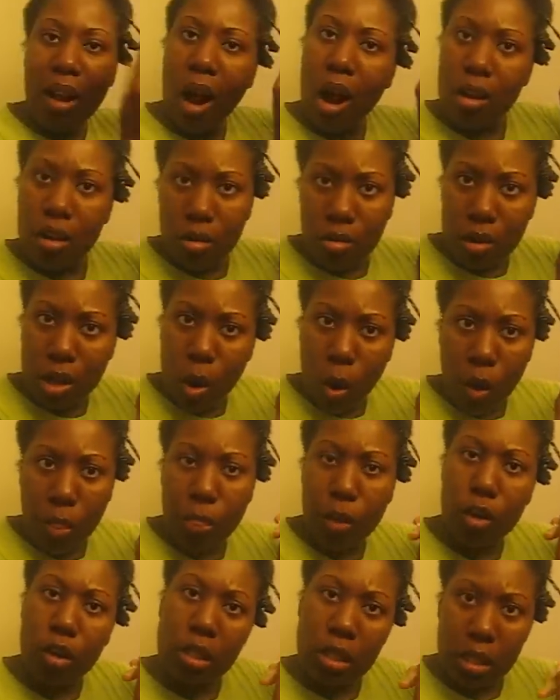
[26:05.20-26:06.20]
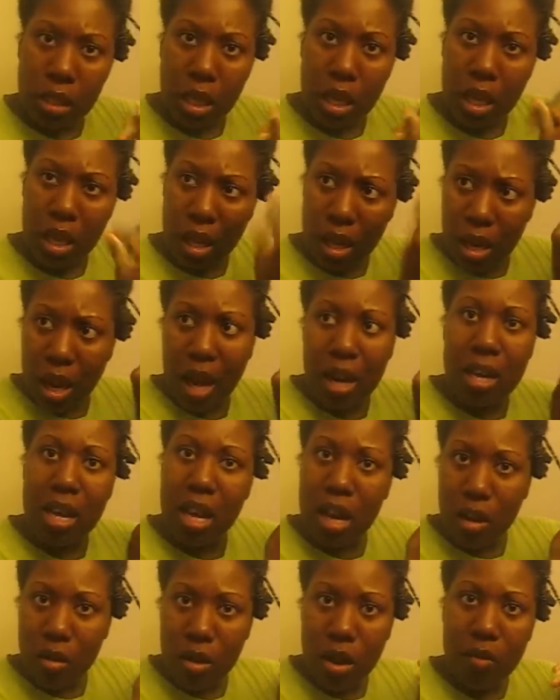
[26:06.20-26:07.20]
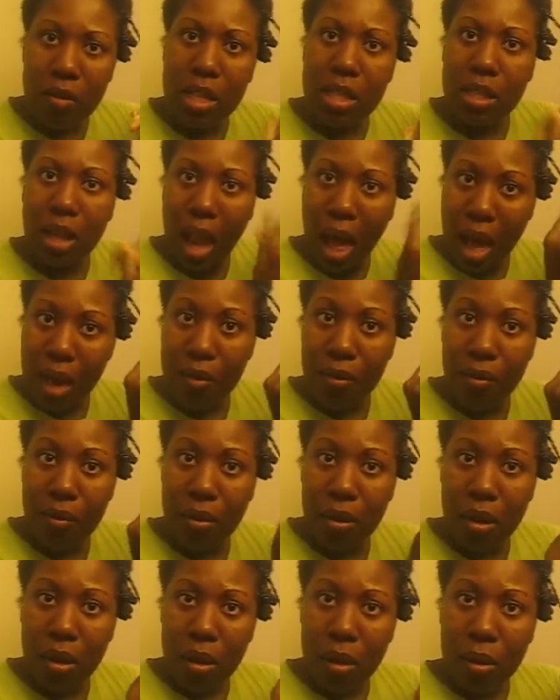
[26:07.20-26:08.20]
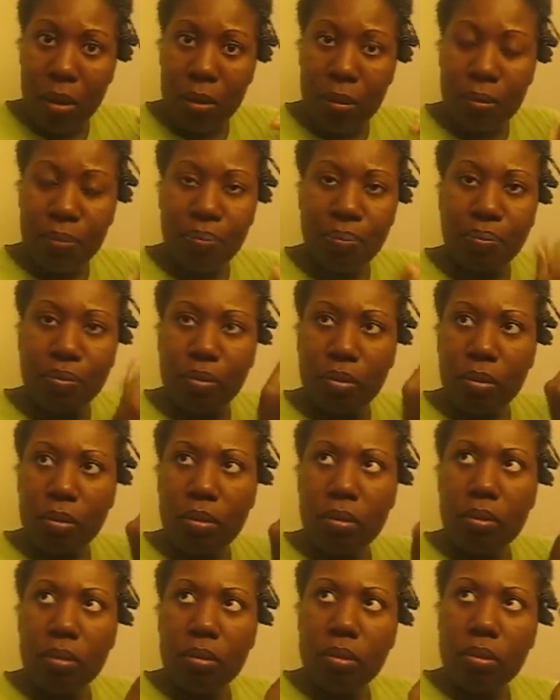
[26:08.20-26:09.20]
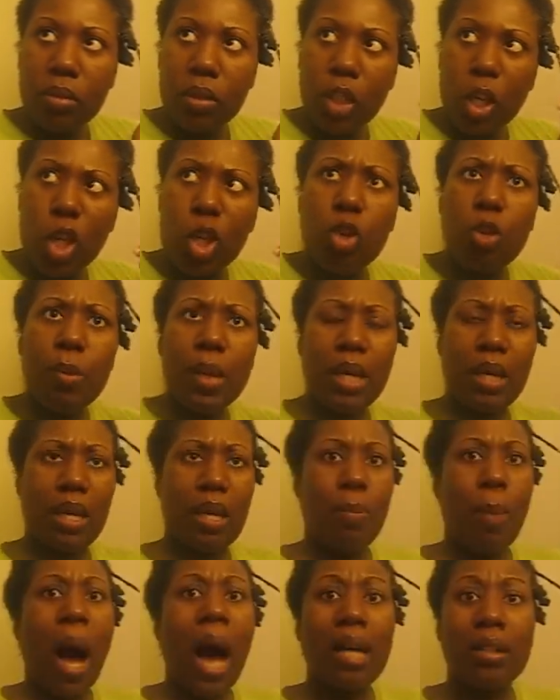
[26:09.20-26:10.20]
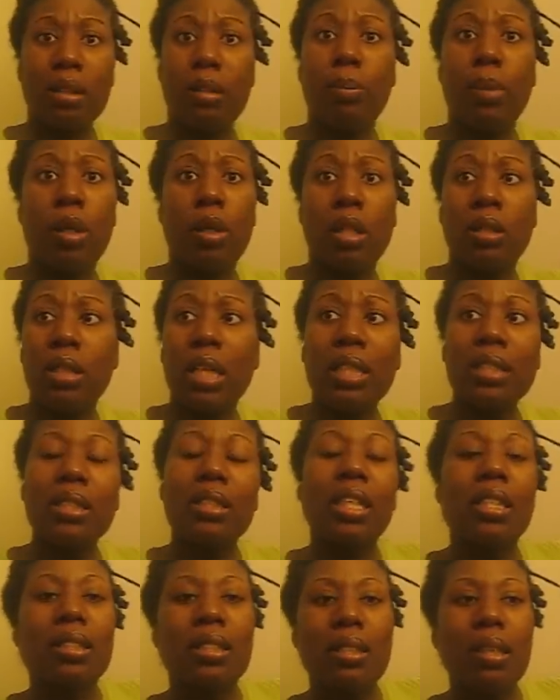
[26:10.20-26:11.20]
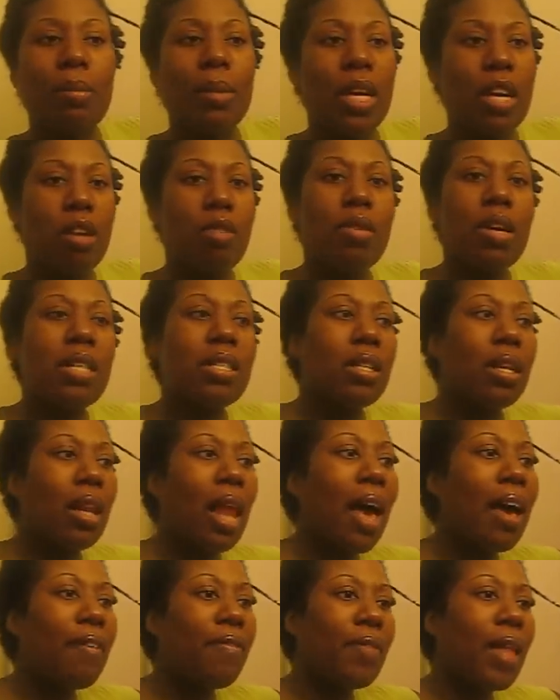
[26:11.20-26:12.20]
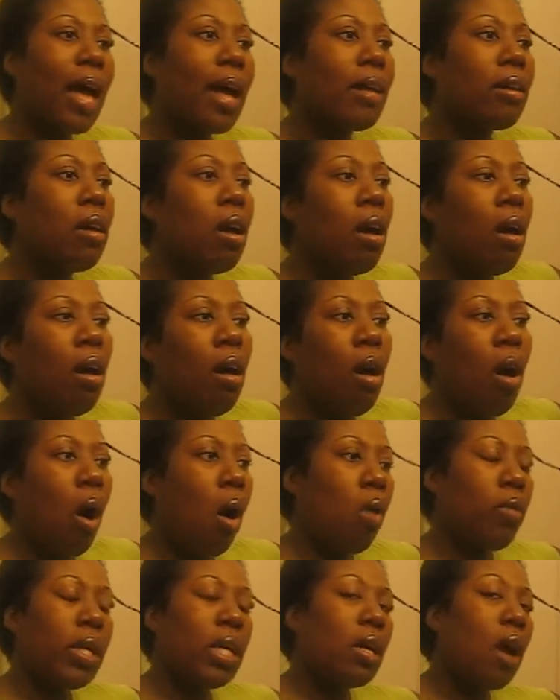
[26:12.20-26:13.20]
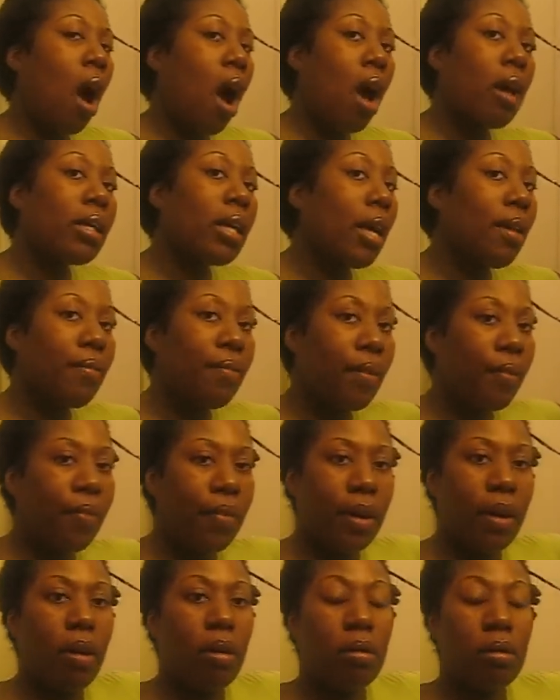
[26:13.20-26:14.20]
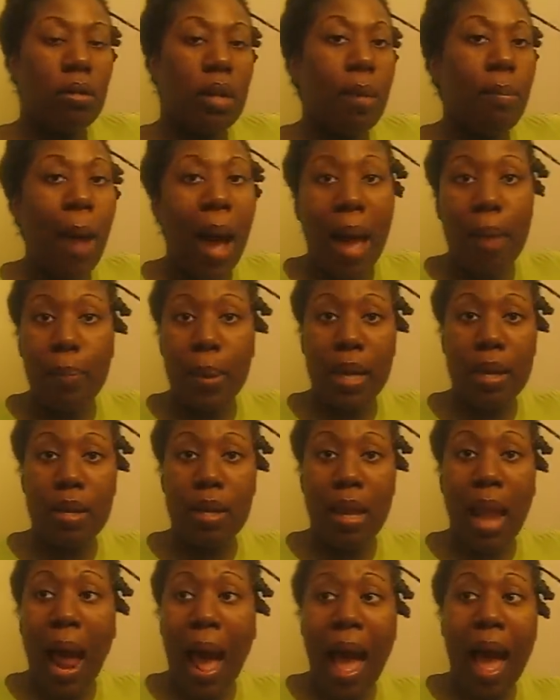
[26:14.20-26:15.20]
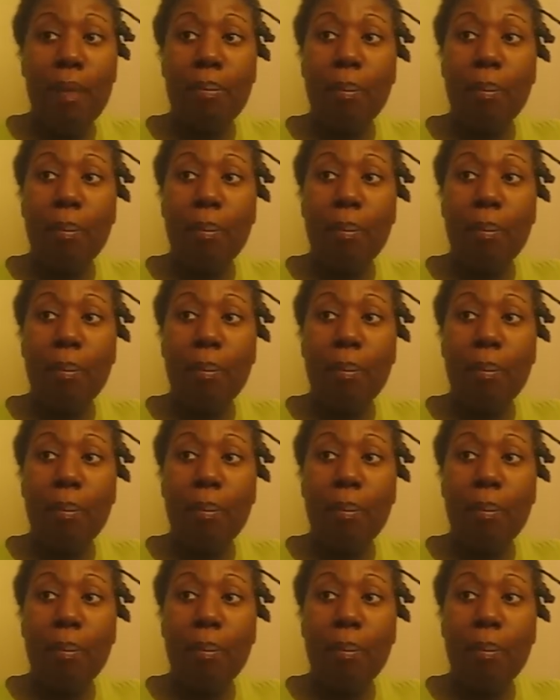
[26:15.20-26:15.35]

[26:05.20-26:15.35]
hungry or thirsty in any area of his life. Humanly possible, because there's just some areas in life that only God can fulfill, in my opinion. I